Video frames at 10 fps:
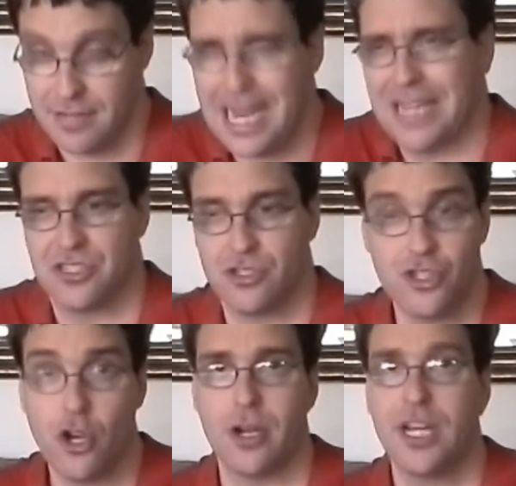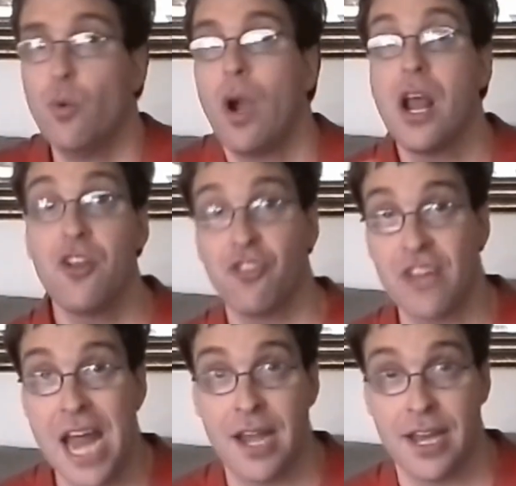Yes, sure, you want to
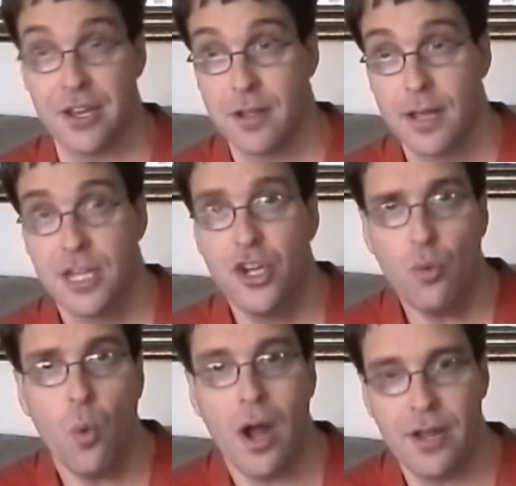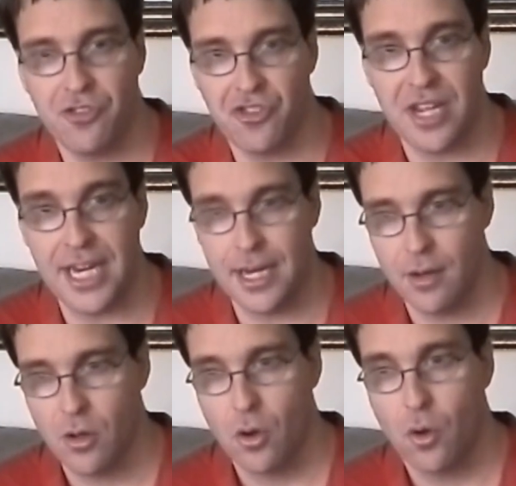understand it. You want to see
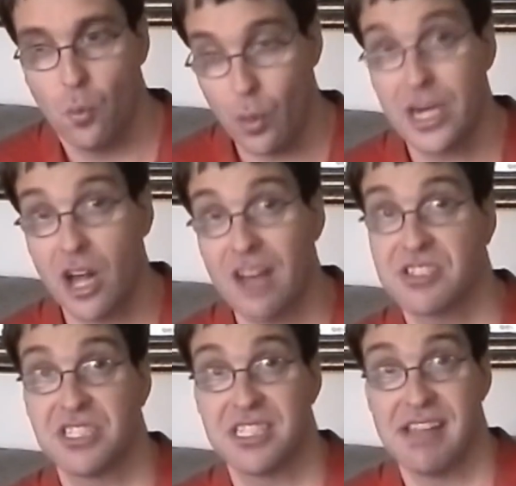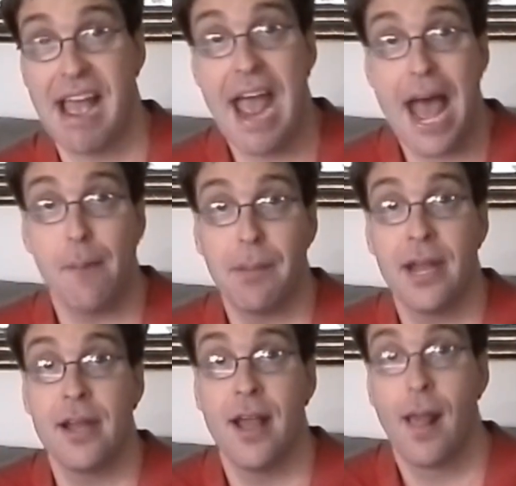what causes it to
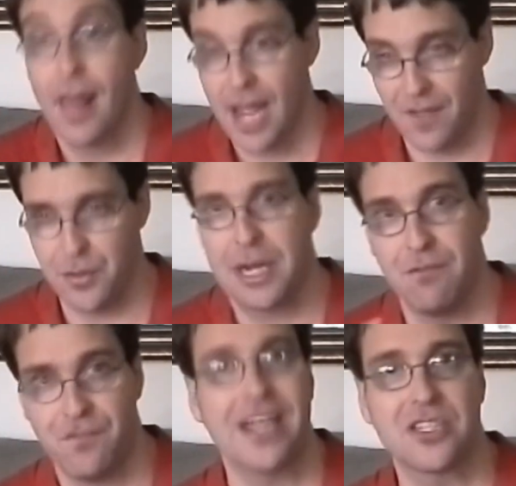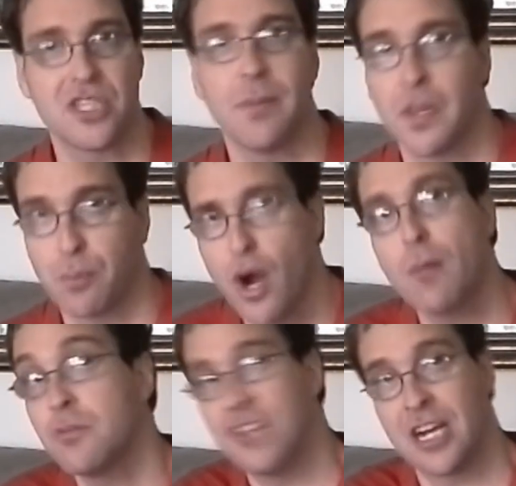happen, if you can fix some of the
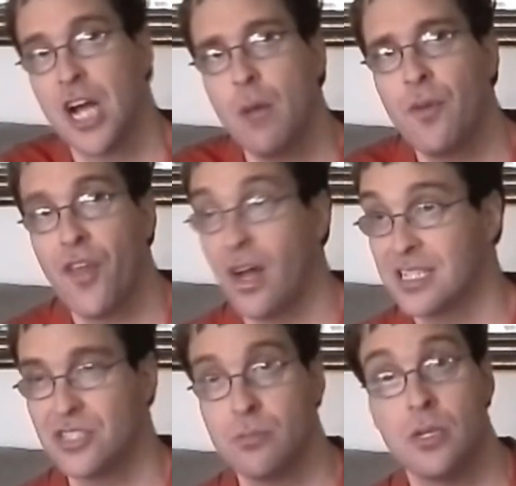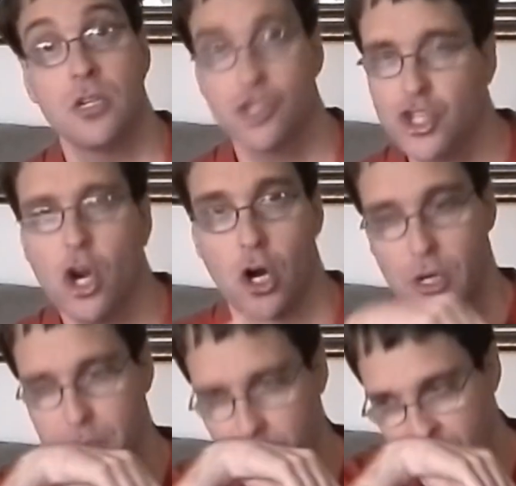problems that come with autism.
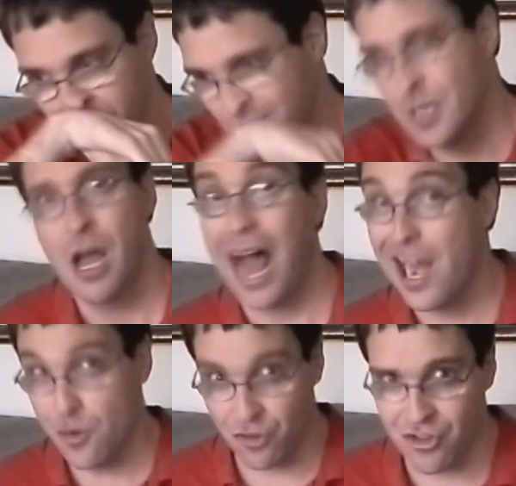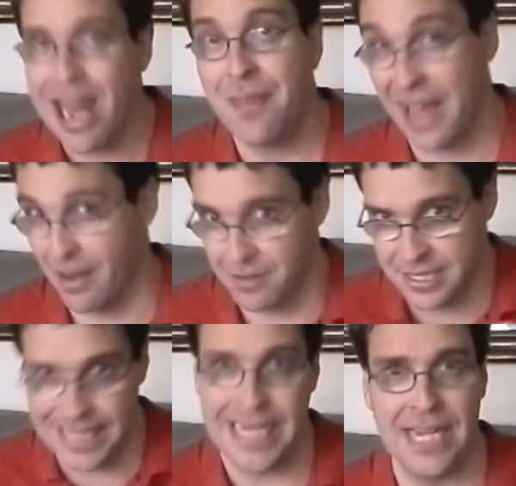Sure, I understand that
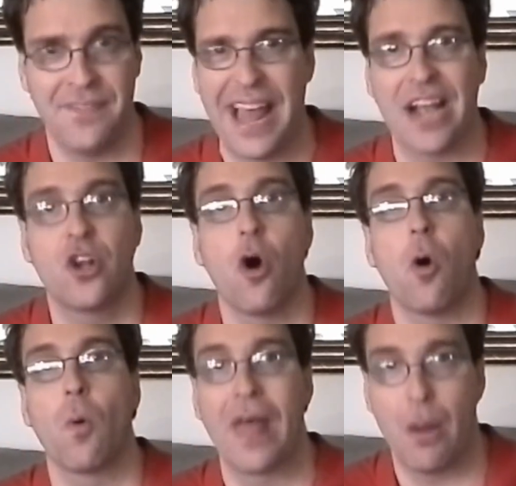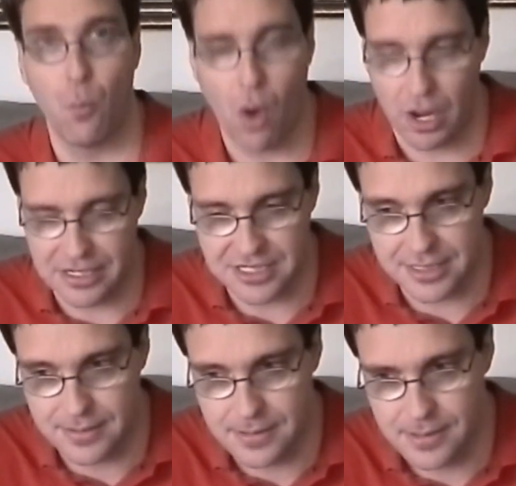need, that goal, that want.